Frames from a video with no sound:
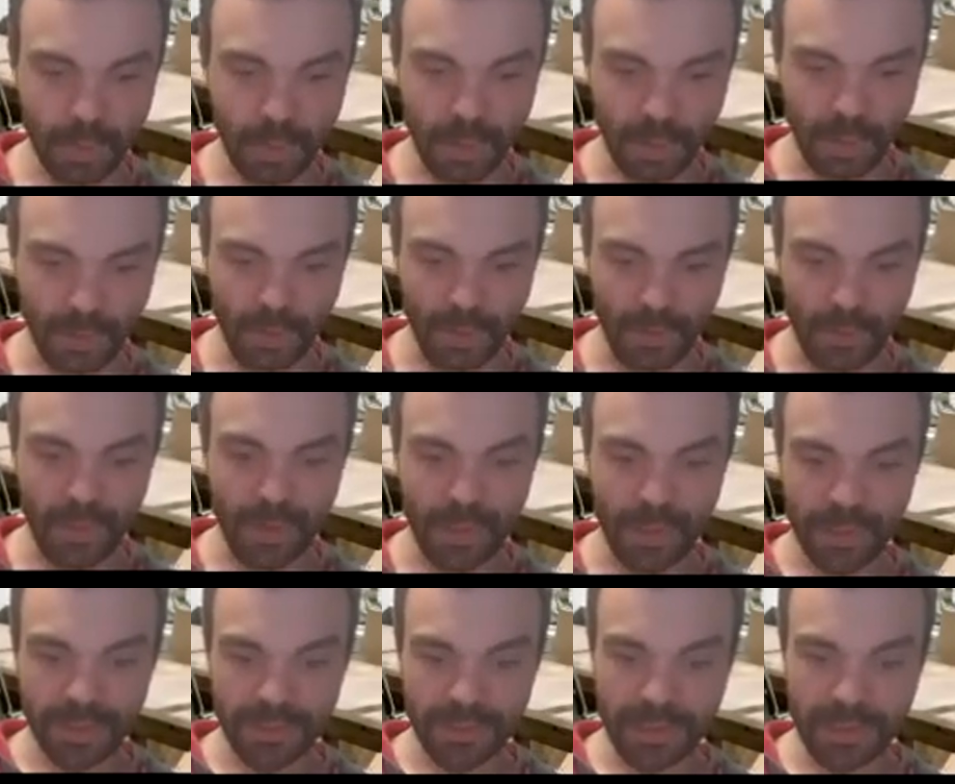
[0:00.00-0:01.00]
Although
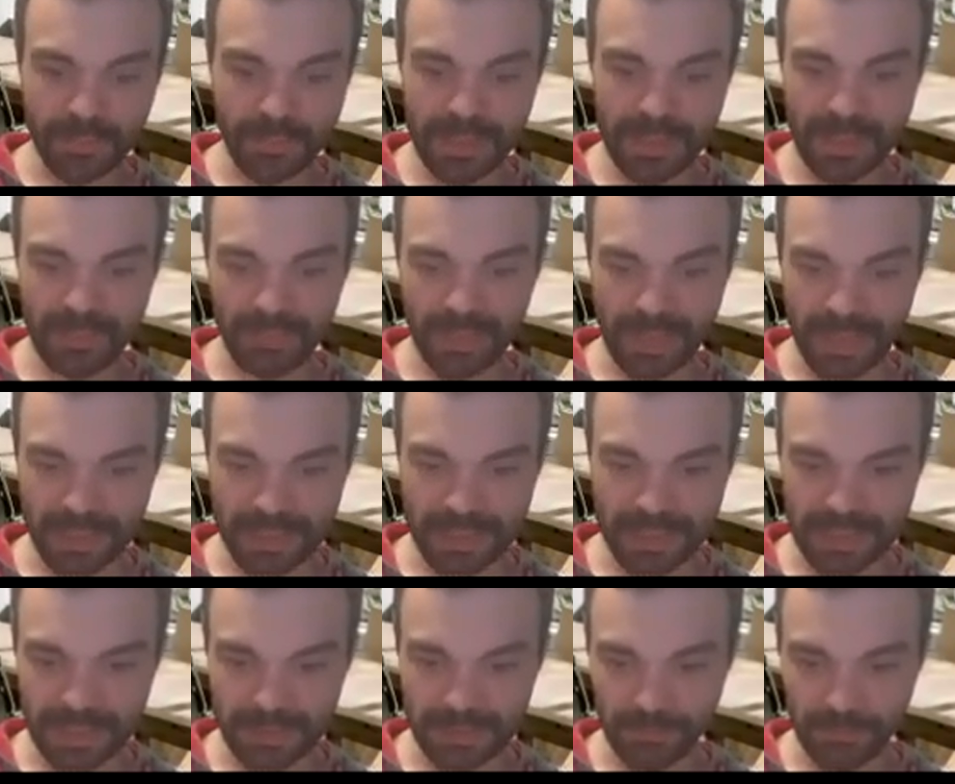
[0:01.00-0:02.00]
here we have yet
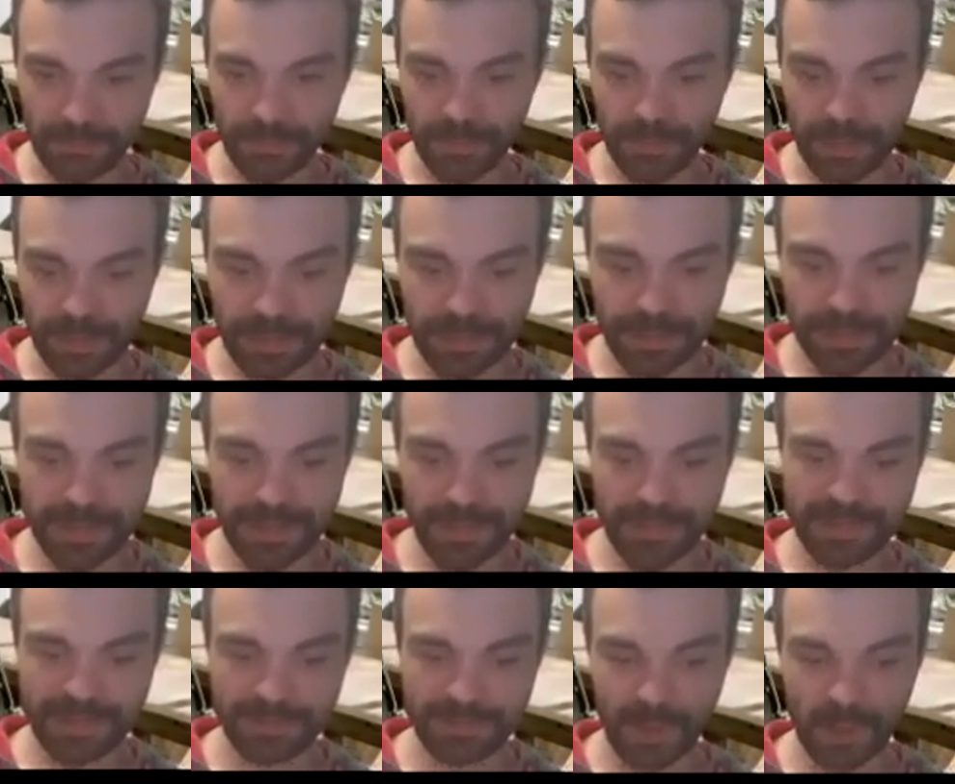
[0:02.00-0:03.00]

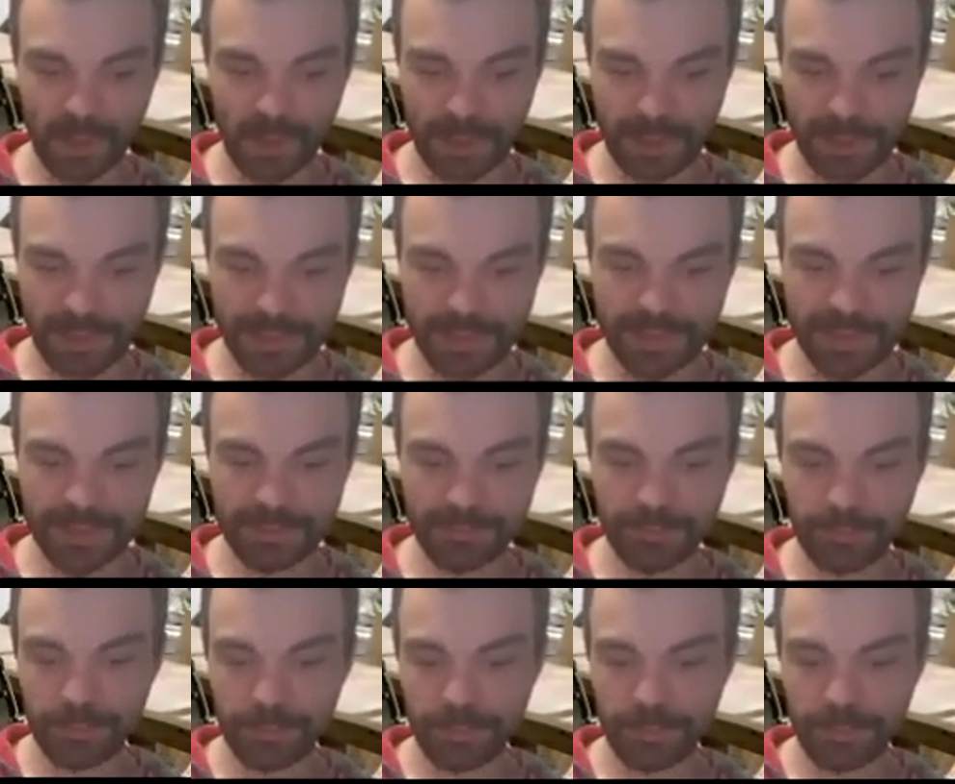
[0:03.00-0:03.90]
another special case.